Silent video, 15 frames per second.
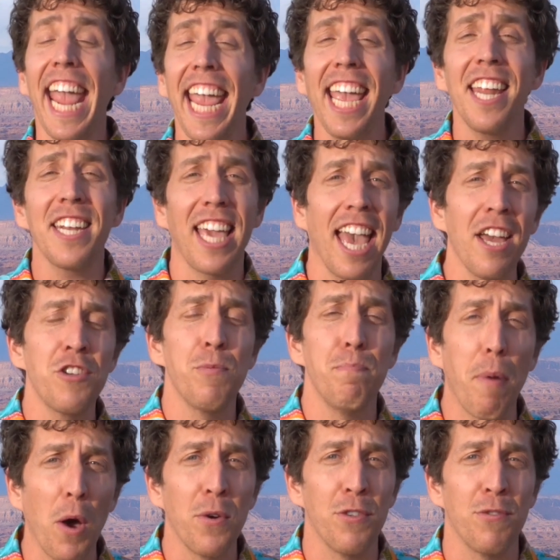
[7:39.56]
and catch
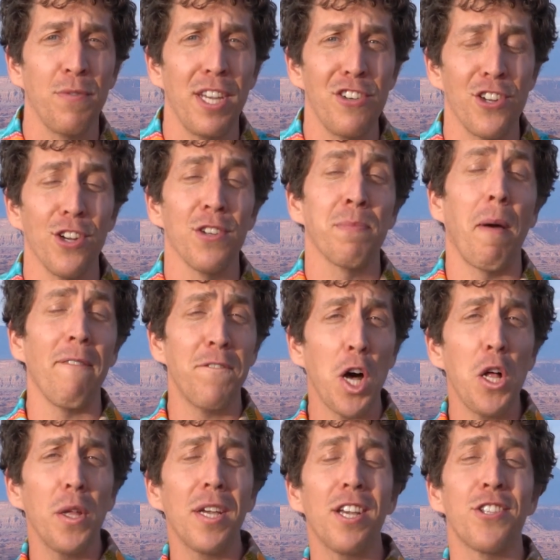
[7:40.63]
bonus features by
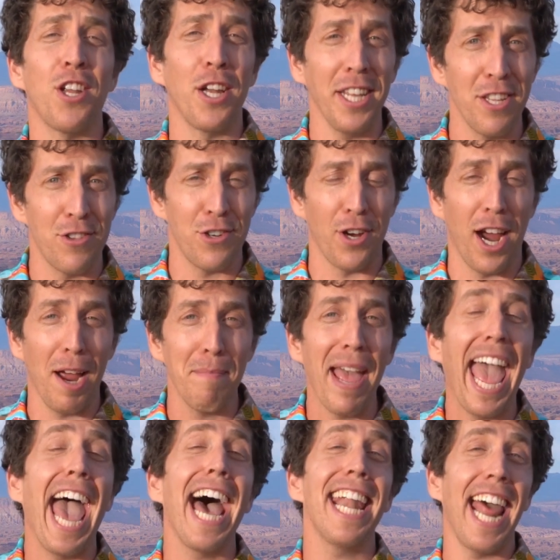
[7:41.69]
following us on Instagram
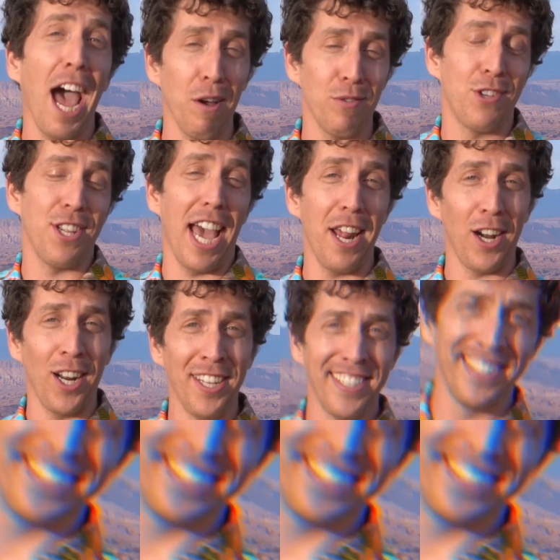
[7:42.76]
at Outsider.